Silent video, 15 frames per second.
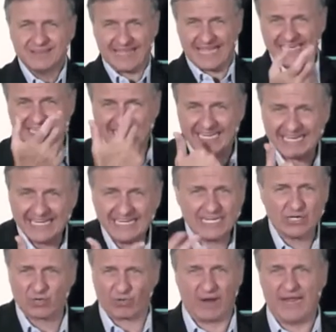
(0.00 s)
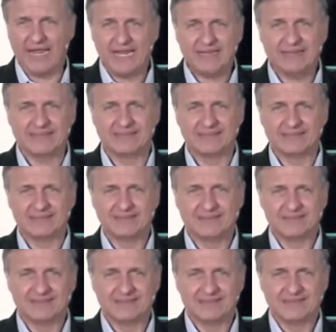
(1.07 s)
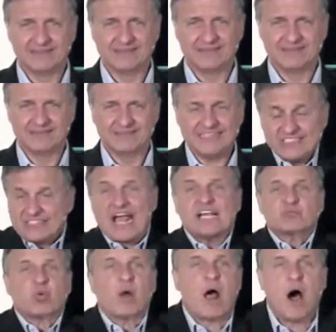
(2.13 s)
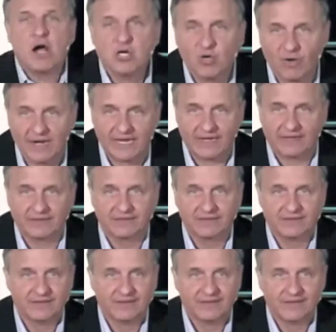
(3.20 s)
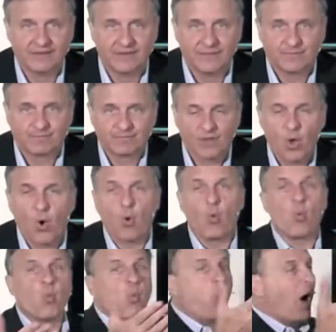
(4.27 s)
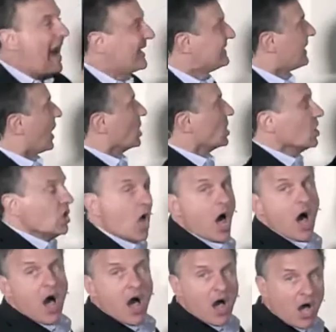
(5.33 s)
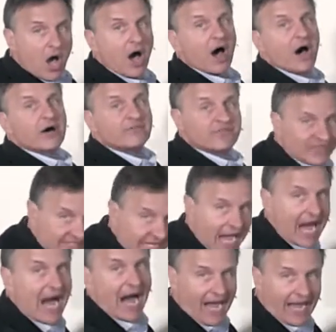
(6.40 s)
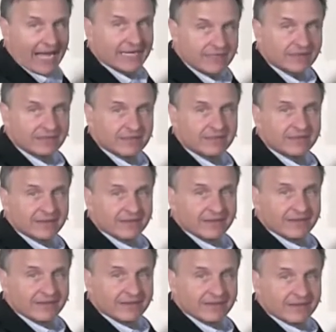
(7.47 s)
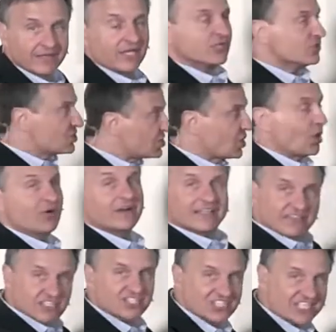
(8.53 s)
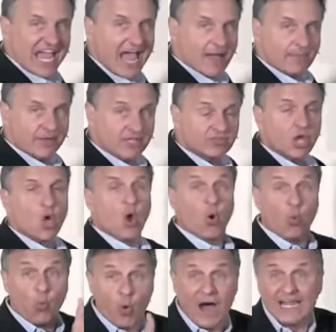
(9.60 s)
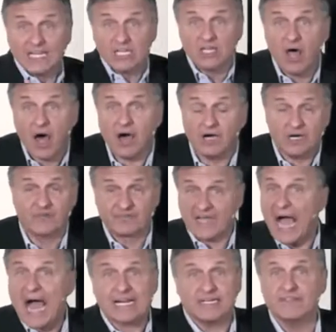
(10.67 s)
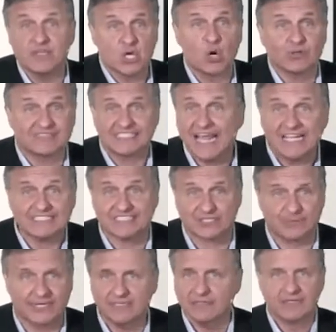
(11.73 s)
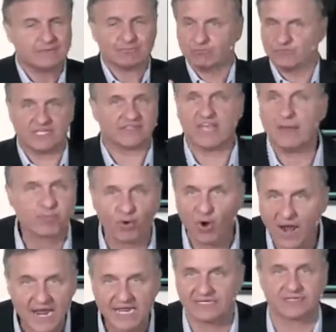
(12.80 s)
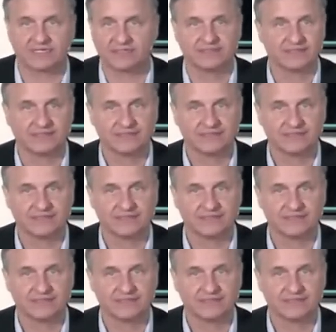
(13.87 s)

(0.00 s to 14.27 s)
and eating grain? These guys were hungry. What law of God concerning the Sabbath, what law of God in the Old Testament did they break?